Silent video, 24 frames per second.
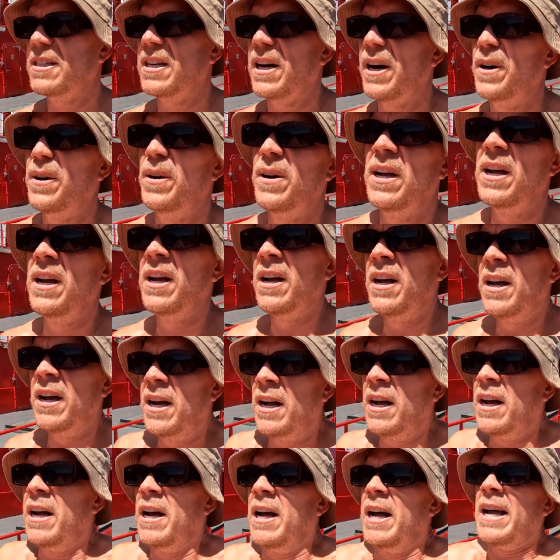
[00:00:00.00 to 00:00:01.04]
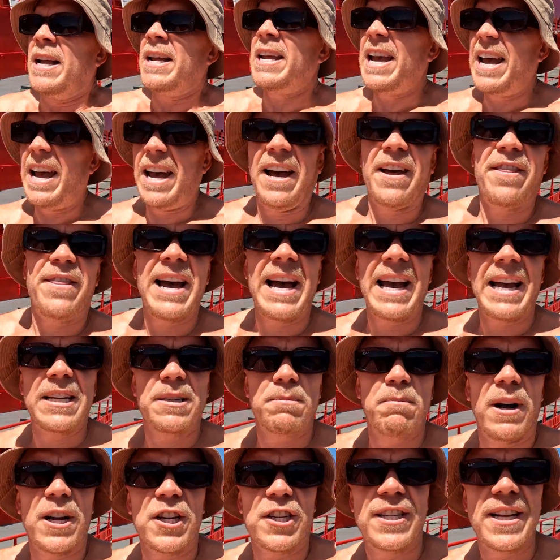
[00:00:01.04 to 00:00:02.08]
So yeah, that is
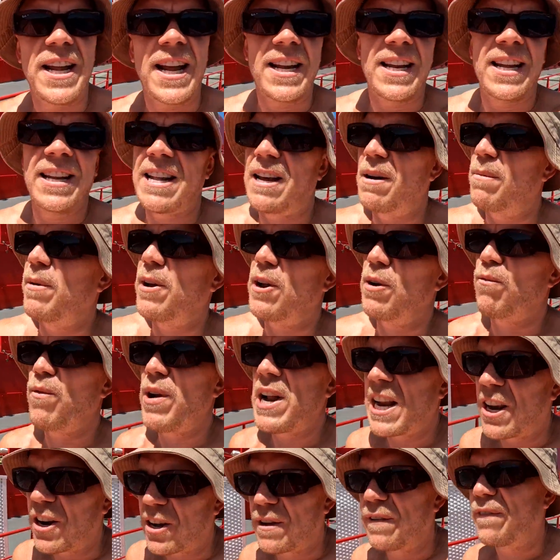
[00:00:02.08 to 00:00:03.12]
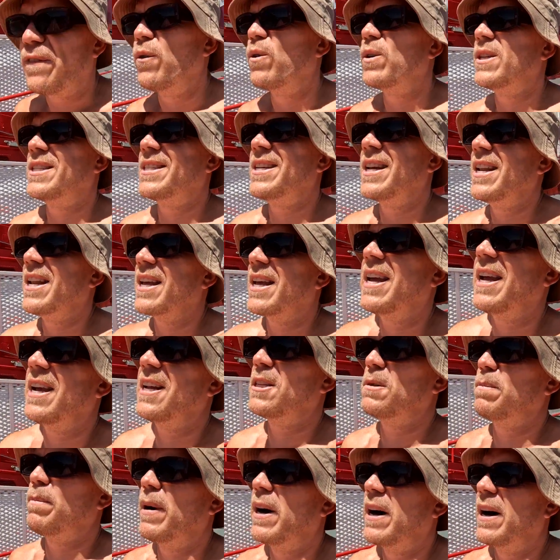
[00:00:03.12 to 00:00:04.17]
much needed, and we're really looking forward to seeing the
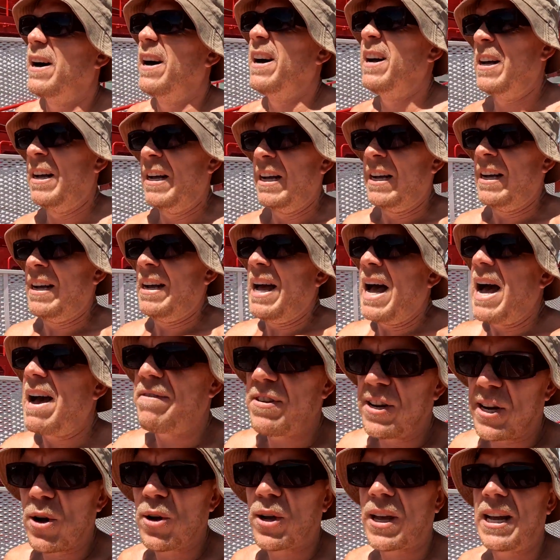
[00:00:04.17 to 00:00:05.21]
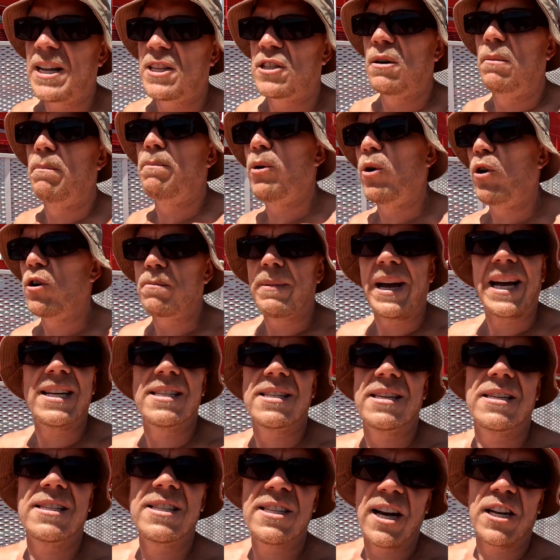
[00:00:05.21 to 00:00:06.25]
kids. But having no kids on board
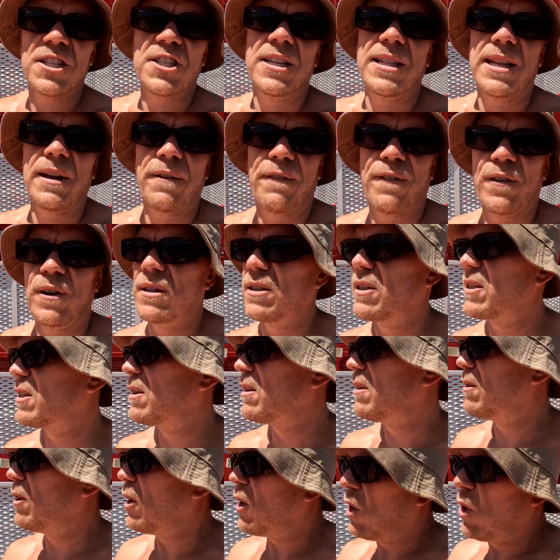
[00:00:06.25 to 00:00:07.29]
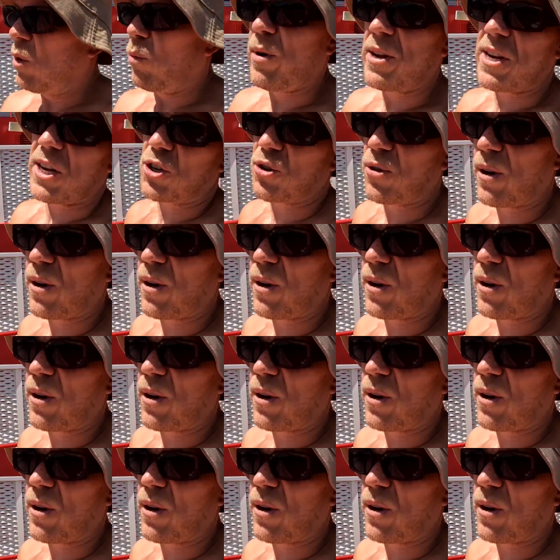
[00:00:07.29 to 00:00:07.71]
makes such a difference when you're